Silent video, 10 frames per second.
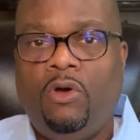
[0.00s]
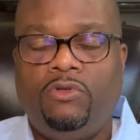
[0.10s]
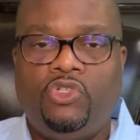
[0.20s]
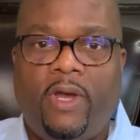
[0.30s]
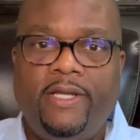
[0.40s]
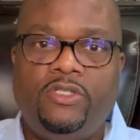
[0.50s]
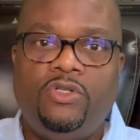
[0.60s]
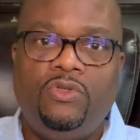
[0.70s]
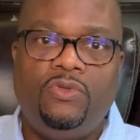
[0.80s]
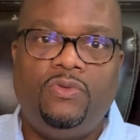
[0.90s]
trying
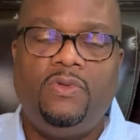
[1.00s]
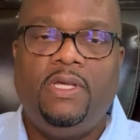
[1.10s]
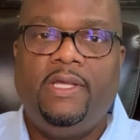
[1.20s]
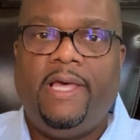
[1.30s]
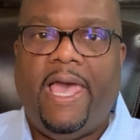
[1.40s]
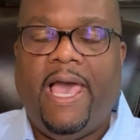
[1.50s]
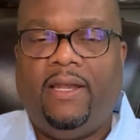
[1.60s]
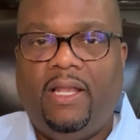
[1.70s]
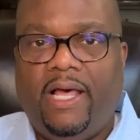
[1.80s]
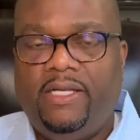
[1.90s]
to
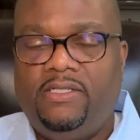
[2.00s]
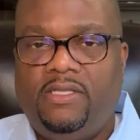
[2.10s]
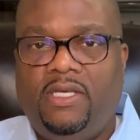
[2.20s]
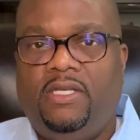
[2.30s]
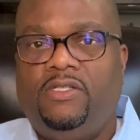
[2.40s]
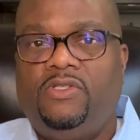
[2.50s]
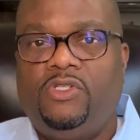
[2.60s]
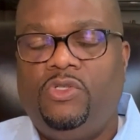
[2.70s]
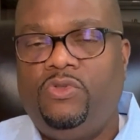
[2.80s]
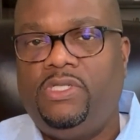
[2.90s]
analyze things
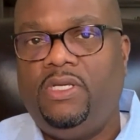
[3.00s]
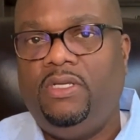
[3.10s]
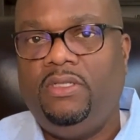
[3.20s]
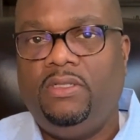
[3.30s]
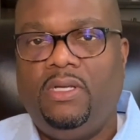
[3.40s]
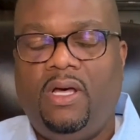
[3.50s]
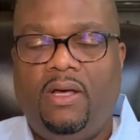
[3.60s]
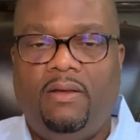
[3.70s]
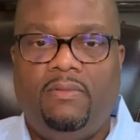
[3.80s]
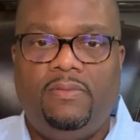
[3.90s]
using
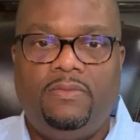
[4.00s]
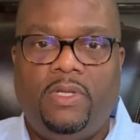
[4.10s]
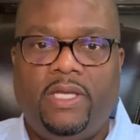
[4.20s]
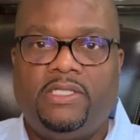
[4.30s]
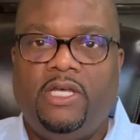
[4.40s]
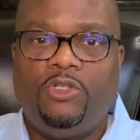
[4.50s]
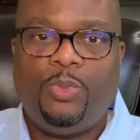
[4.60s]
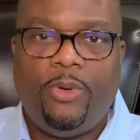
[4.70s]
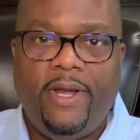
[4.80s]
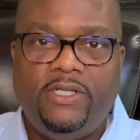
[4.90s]
Excel
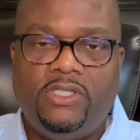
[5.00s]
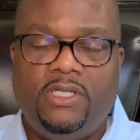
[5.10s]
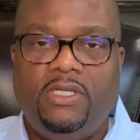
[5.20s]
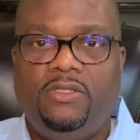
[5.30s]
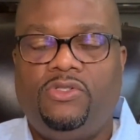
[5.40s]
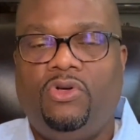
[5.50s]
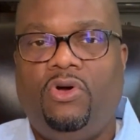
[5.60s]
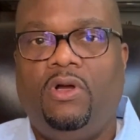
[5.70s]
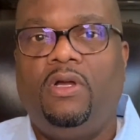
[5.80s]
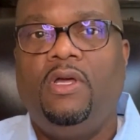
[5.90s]
spreadsheets,
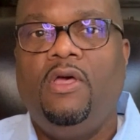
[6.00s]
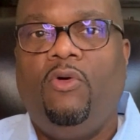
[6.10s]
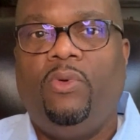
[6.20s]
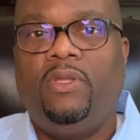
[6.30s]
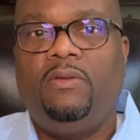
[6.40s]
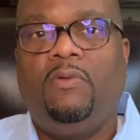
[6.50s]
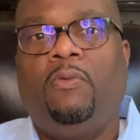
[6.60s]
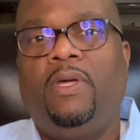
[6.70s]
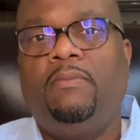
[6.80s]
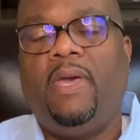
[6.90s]
or
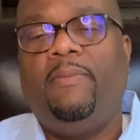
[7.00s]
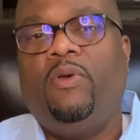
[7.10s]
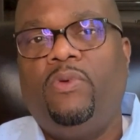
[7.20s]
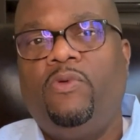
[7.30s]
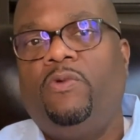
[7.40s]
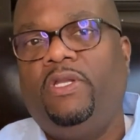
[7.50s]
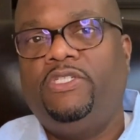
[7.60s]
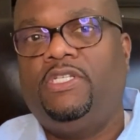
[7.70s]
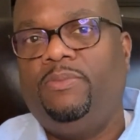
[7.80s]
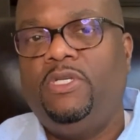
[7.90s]
when maybe we really
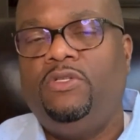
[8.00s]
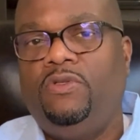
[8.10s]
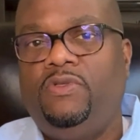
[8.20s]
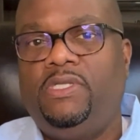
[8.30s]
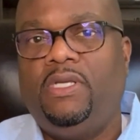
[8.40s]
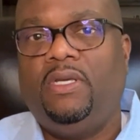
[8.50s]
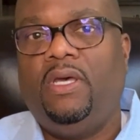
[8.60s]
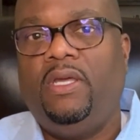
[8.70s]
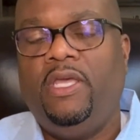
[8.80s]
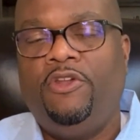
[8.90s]
should be using
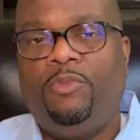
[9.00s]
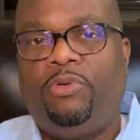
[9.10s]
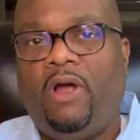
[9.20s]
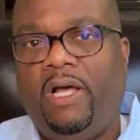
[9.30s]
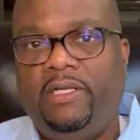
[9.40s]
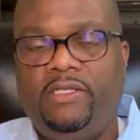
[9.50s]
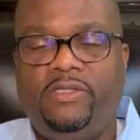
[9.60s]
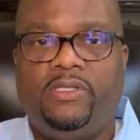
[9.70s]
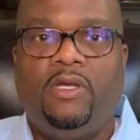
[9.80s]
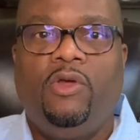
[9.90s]
an
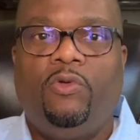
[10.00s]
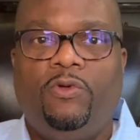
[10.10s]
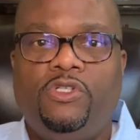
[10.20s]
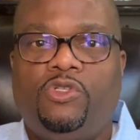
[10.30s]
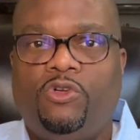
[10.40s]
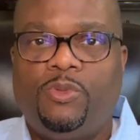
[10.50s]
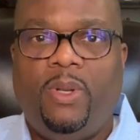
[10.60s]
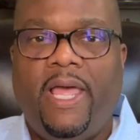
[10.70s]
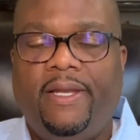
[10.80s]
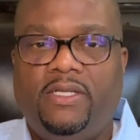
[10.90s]
enterprise resource
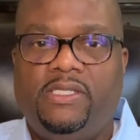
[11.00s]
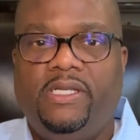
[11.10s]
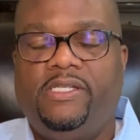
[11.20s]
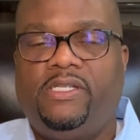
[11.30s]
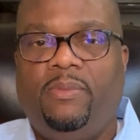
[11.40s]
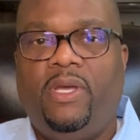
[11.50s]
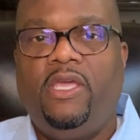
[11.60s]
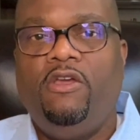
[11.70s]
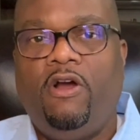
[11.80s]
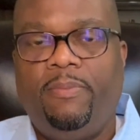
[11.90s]
planning system, an
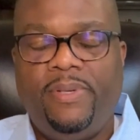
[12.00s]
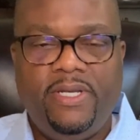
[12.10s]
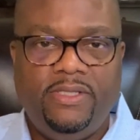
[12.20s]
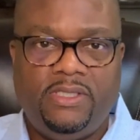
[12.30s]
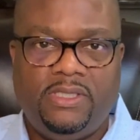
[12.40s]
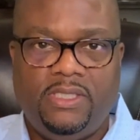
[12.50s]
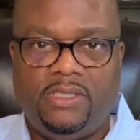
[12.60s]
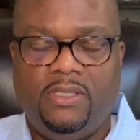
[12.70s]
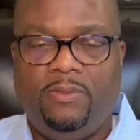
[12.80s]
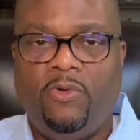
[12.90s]
ERP
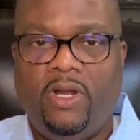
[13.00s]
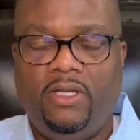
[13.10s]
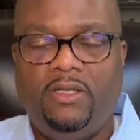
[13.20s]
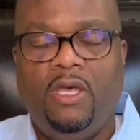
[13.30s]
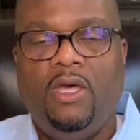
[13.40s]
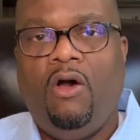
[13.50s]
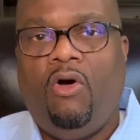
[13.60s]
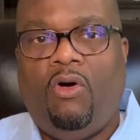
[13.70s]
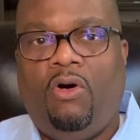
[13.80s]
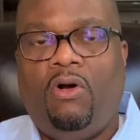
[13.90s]
system, right?
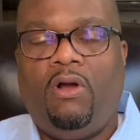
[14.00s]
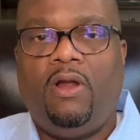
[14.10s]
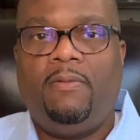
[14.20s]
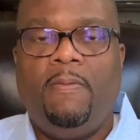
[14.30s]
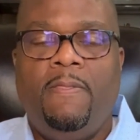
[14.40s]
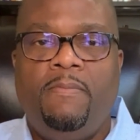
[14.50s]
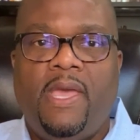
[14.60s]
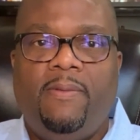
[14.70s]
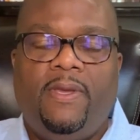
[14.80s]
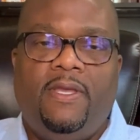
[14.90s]
Or
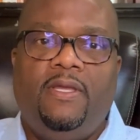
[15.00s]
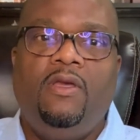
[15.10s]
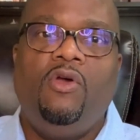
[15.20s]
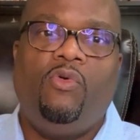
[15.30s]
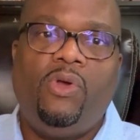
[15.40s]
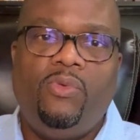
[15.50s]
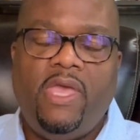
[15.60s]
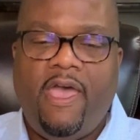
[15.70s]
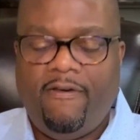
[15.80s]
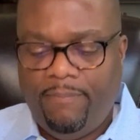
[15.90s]
maybe we
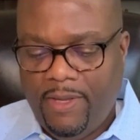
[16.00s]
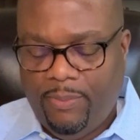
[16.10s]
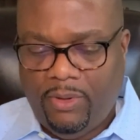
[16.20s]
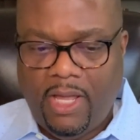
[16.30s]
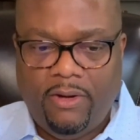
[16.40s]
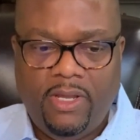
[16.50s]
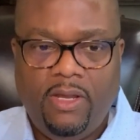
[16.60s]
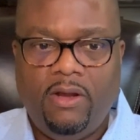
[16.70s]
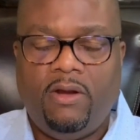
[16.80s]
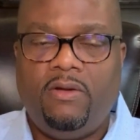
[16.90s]
have people out
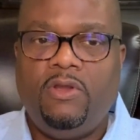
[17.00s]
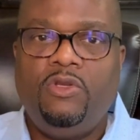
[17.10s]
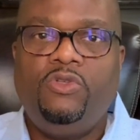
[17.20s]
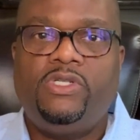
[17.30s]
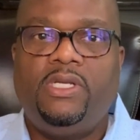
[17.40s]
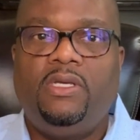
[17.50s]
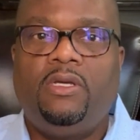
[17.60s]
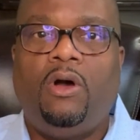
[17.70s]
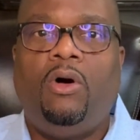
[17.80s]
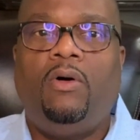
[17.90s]
here
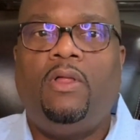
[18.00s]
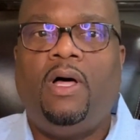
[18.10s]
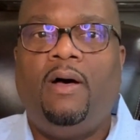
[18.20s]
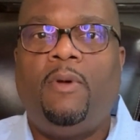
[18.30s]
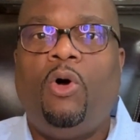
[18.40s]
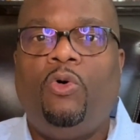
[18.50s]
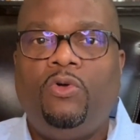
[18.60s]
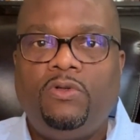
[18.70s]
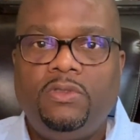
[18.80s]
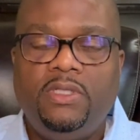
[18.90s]
using
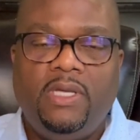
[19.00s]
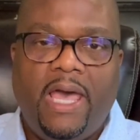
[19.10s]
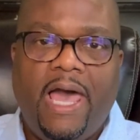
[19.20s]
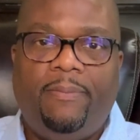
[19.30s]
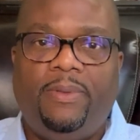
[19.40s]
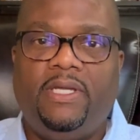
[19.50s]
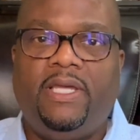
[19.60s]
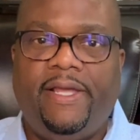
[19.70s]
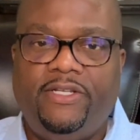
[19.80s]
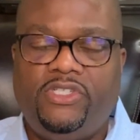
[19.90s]
old
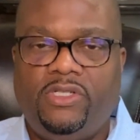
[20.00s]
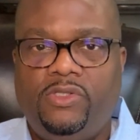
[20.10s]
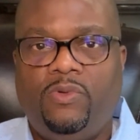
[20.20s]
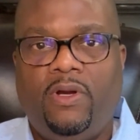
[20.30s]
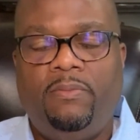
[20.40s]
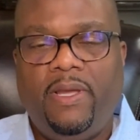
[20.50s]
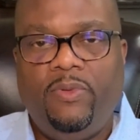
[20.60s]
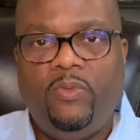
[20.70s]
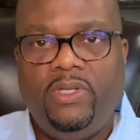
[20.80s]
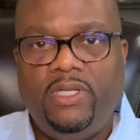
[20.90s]
applications where maybe
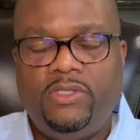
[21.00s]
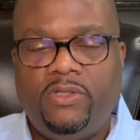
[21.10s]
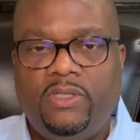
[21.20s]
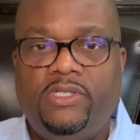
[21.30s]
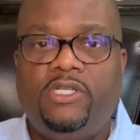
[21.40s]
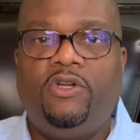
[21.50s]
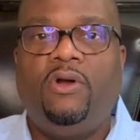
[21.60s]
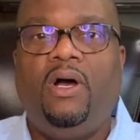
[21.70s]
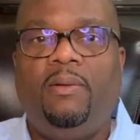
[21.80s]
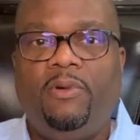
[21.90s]
we need to consider
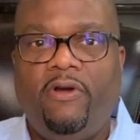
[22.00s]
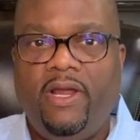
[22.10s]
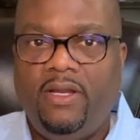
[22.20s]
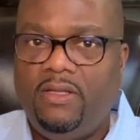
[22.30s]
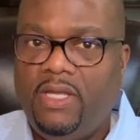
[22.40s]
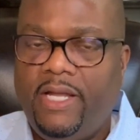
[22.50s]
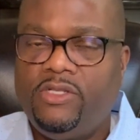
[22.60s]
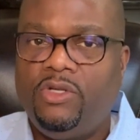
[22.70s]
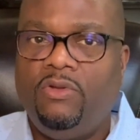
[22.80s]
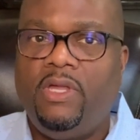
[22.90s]
upgrading that
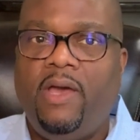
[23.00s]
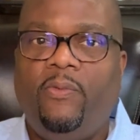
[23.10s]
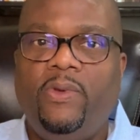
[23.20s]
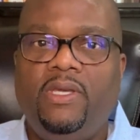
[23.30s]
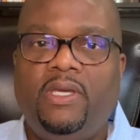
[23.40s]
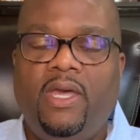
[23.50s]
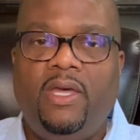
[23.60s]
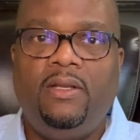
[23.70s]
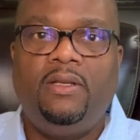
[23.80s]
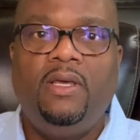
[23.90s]
so that we
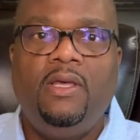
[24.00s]
can,